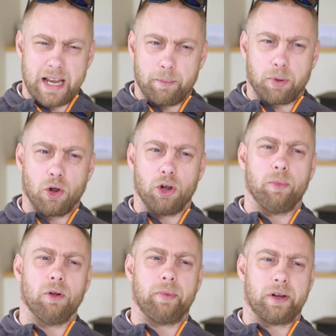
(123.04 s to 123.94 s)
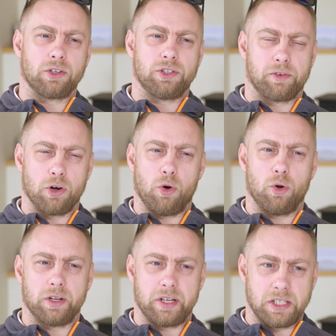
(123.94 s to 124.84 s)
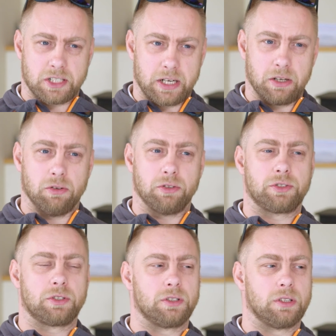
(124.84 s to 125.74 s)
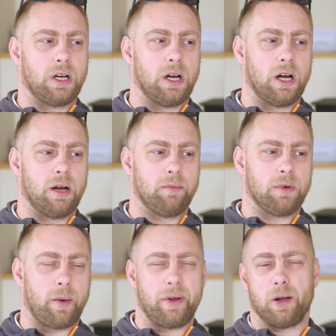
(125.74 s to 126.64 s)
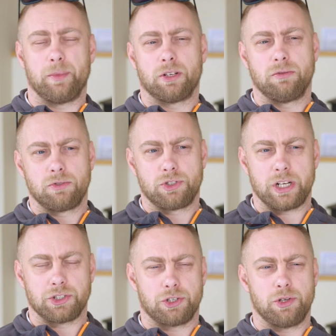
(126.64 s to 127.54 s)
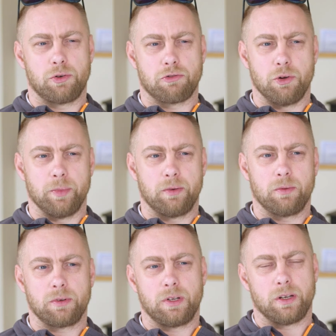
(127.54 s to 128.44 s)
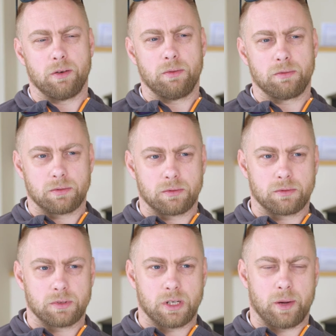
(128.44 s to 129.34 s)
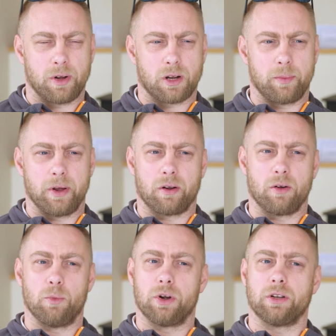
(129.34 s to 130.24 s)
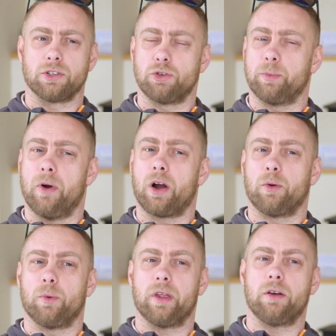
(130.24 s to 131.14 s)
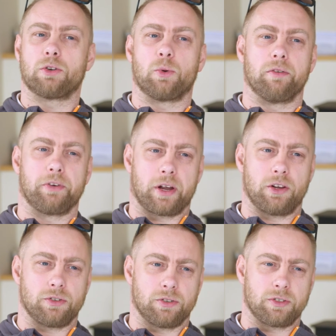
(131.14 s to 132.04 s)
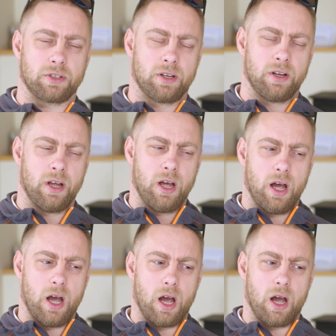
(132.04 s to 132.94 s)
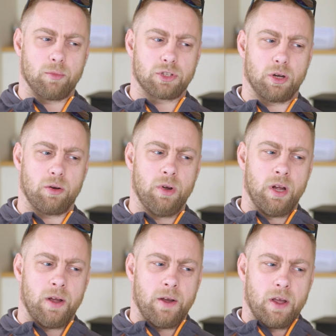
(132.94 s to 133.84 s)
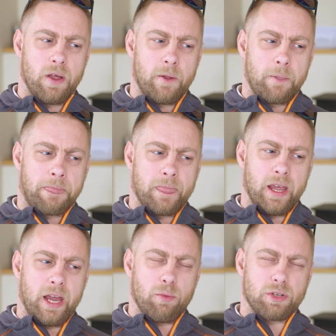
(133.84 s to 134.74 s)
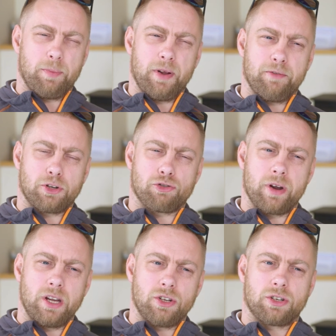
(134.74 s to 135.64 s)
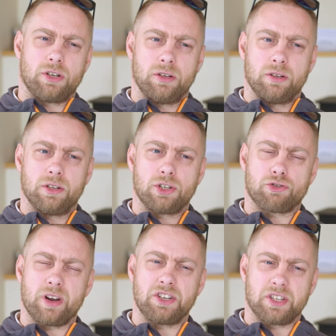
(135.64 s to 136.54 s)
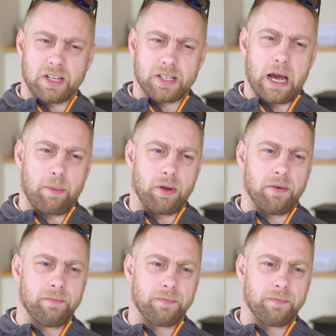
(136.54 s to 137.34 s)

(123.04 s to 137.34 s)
employable because you've got all of these skills. I mean, I'm a Challenger 2 crewman, you know. I'm not going to be able to go and work in a supermarket with those qualifications. So it was a bit of a strange thing to happen.